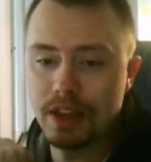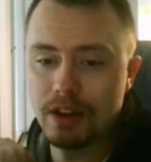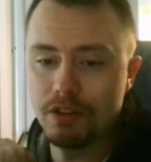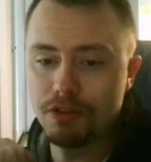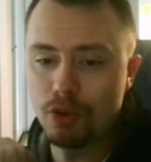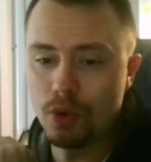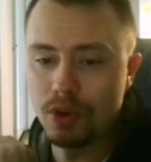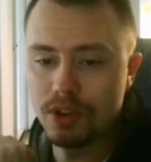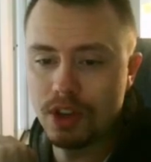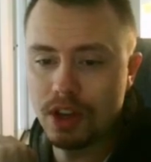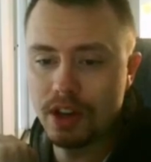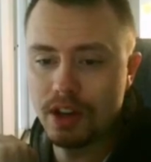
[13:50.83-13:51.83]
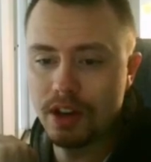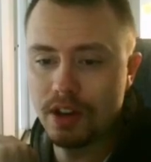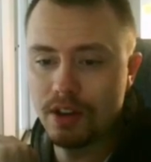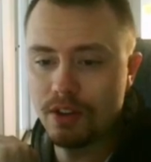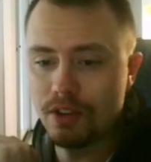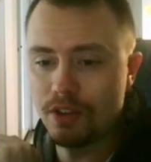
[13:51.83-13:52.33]
for
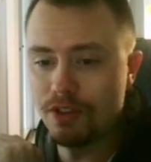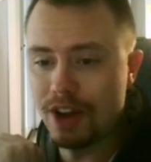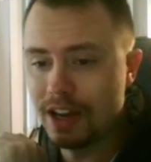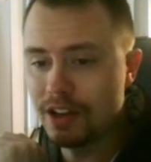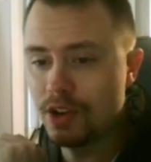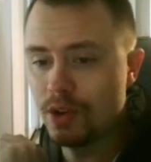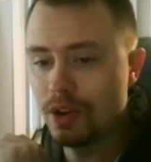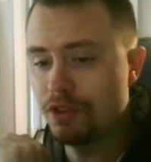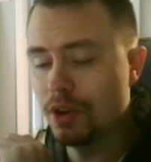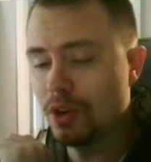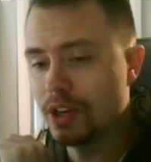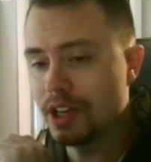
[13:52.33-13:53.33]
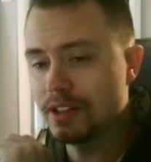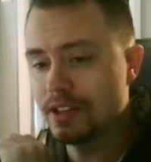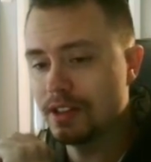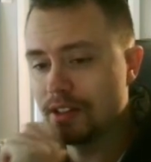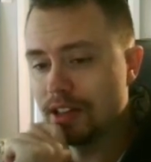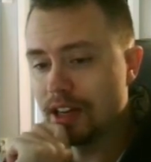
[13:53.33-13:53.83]
the value, if you look
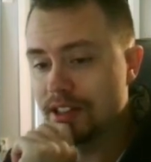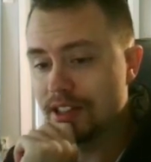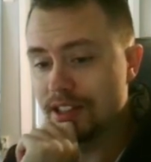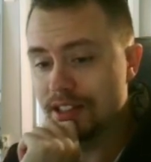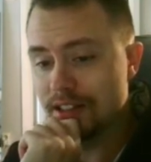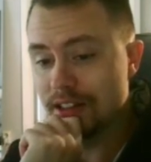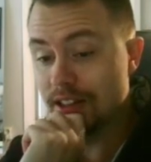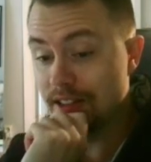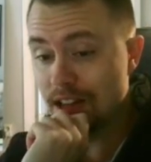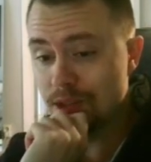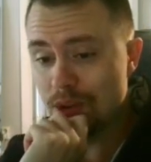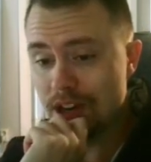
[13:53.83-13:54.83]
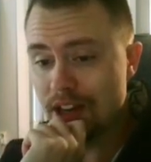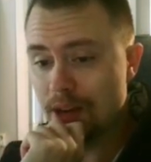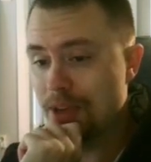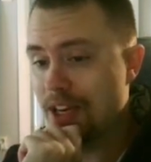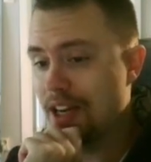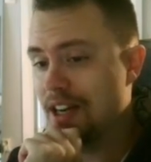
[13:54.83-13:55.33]
at that in that way, I
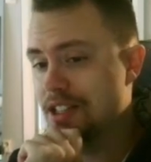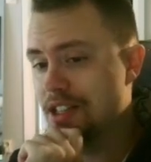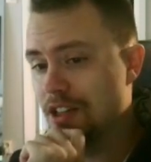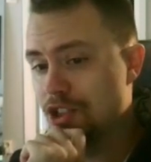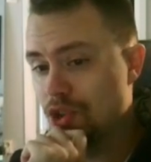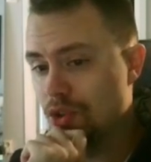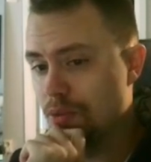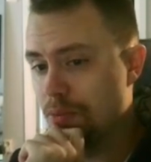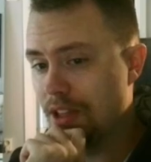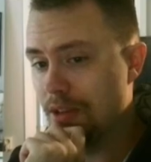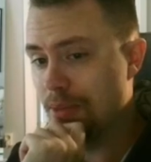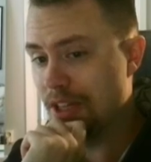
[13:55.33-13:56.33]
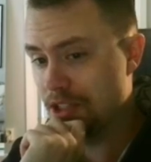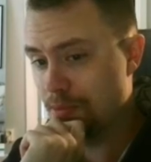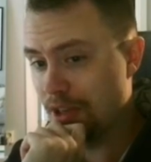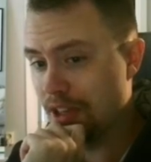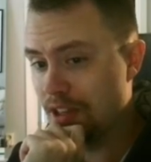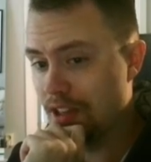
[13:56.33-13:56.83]
mean, Exile should be the best
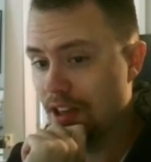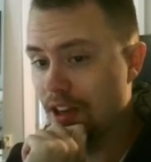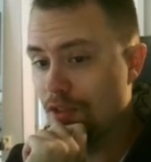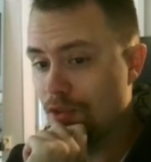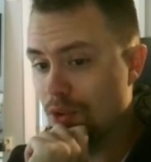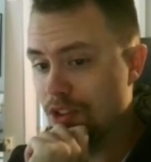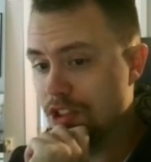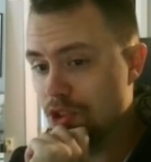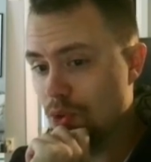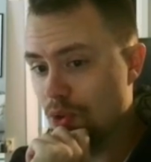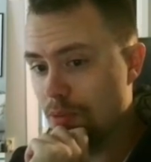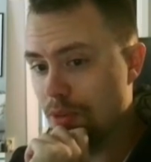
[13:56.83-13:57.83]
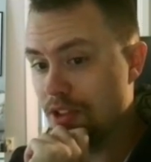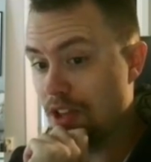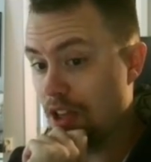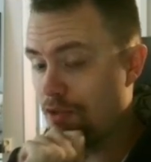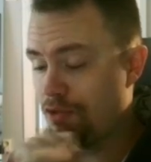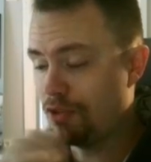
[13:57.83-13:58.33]
pick for this tournament
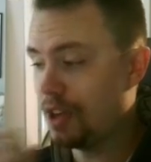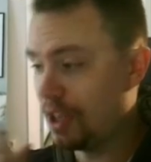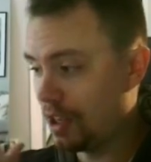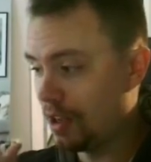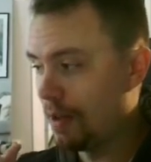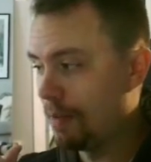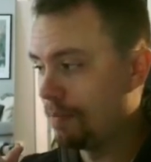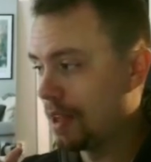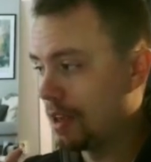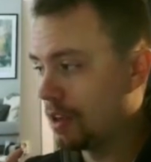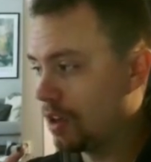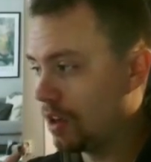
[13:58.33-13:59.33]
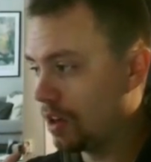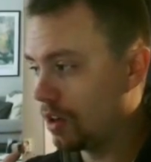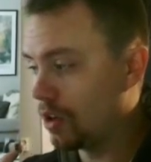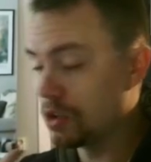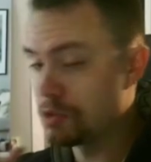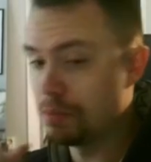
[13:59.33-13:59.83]
if he
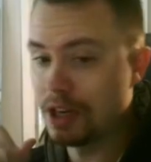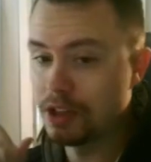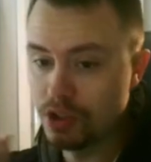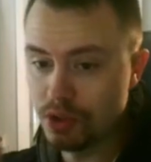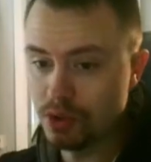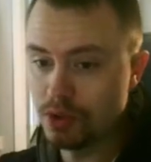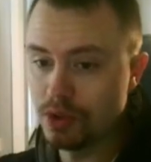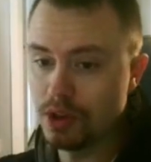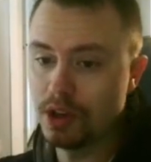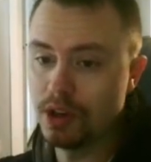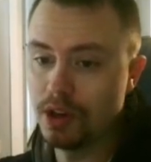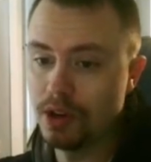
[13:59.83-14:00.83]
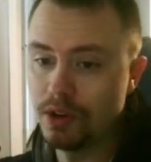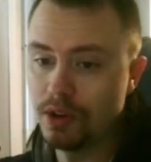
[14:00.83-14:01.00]
goes back to